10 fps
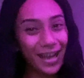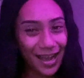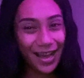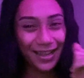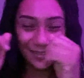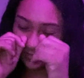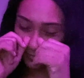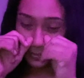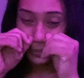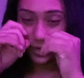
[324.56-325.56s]

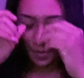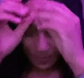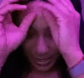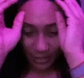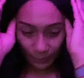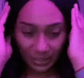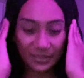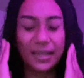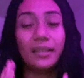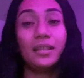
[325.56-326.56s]
but
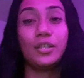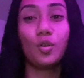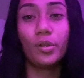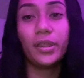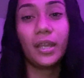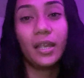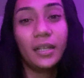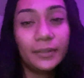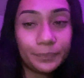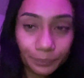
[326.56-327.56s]
anyways, like this whole
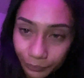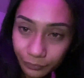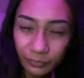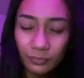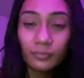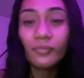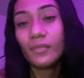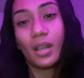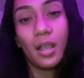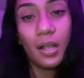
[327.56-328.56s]
thing
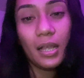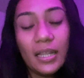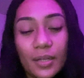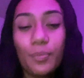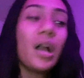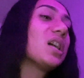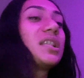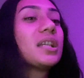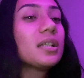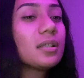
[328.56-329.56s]
is a
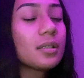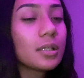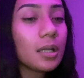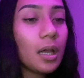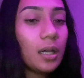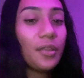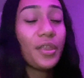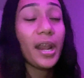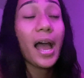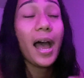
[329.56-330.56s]
process
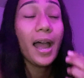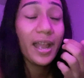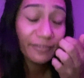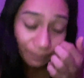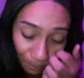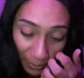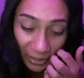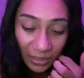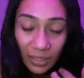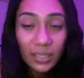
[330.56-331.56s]
that I have
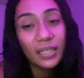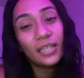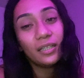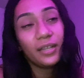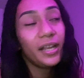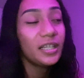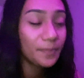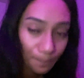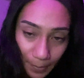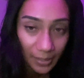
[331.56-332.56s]
been, that has
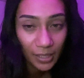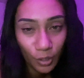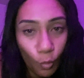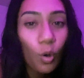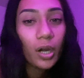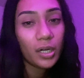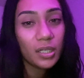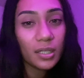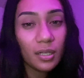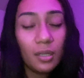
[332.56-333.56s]
been in the
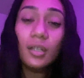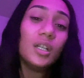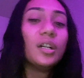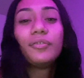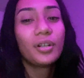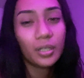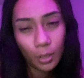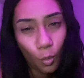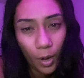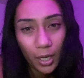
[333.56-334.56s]
works for
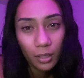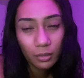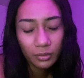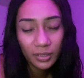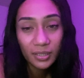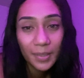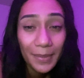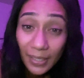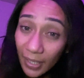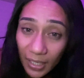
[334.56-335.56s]
a while, since the
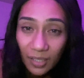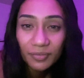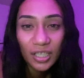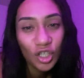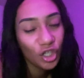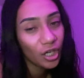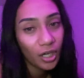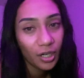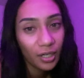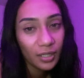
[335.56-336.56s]
beginning of this
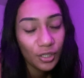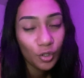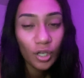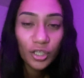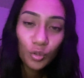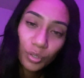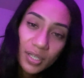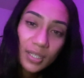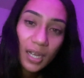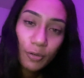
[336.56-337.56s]
year. So as soon
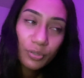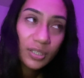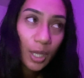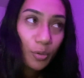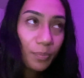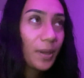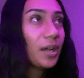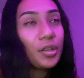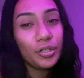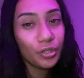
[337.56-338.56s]
as I was done with my
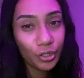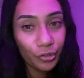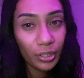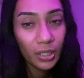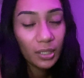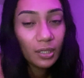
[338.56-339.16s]
other surgery,